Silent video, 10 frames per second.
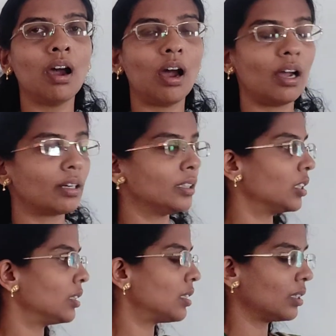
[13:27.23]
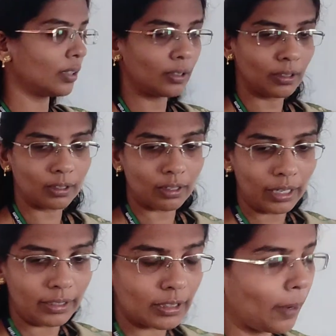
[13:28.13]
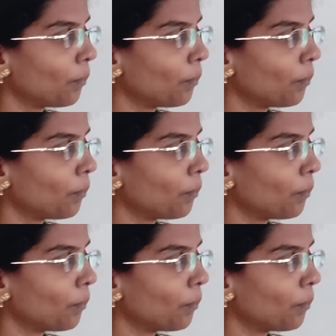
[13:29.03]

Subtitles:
RHS. Right?